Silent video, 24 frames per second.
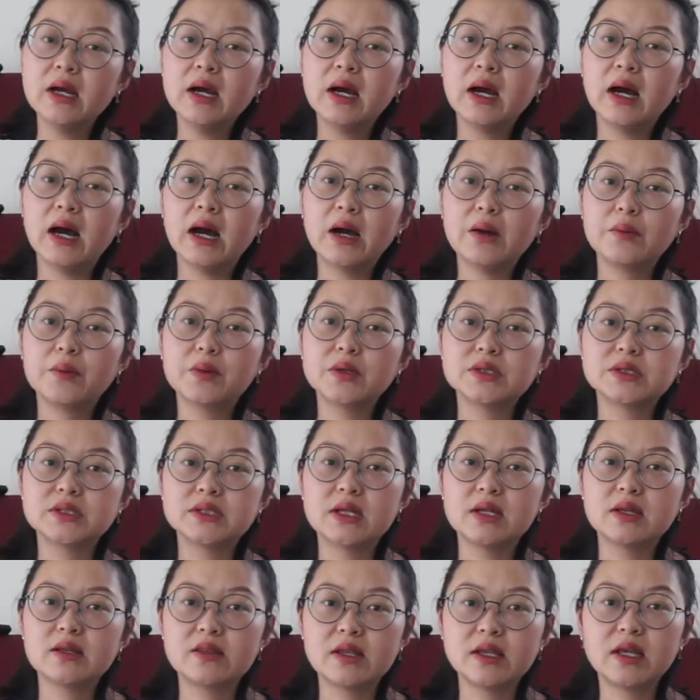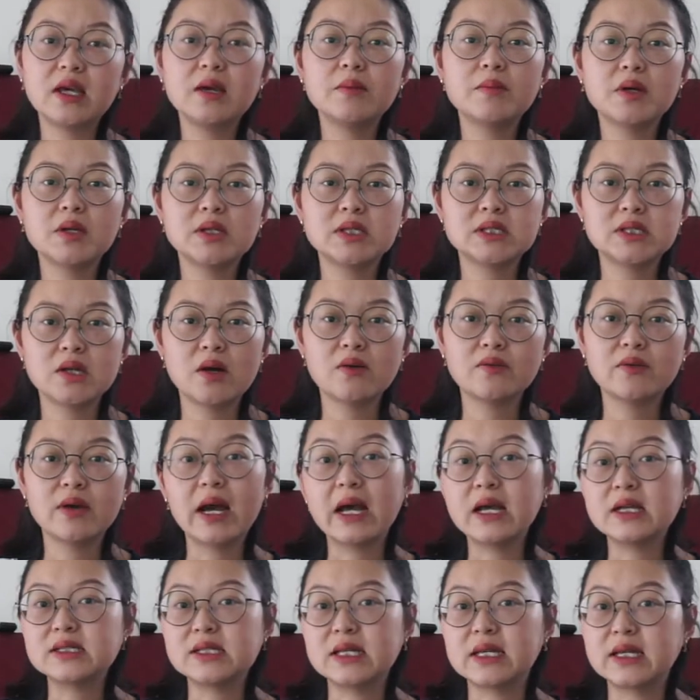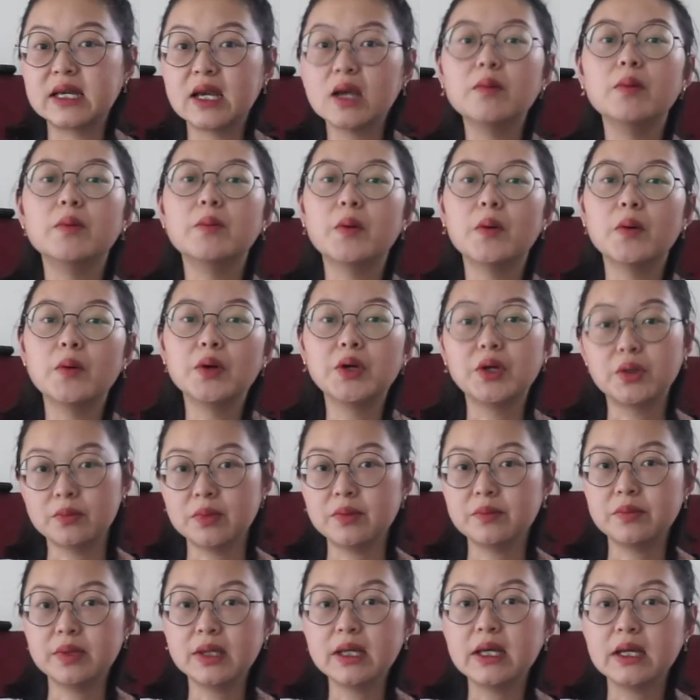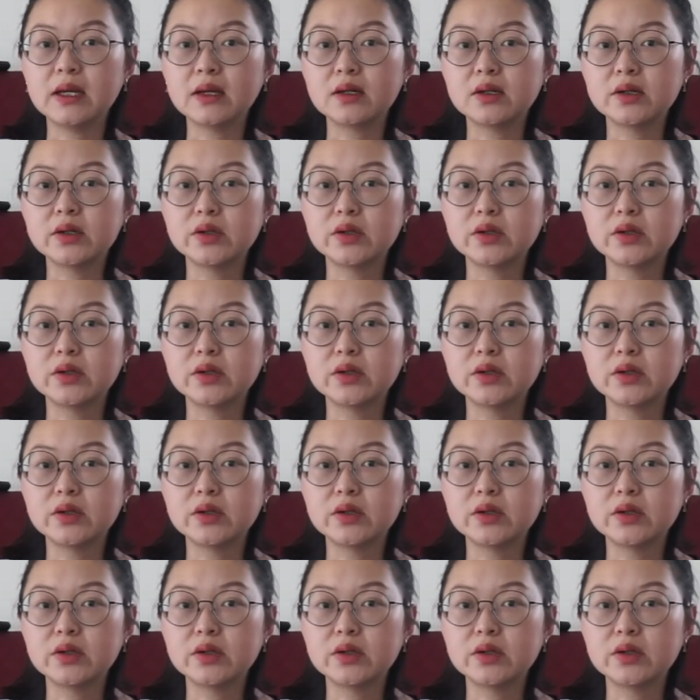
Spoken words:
I was thinking myself as a capable human being.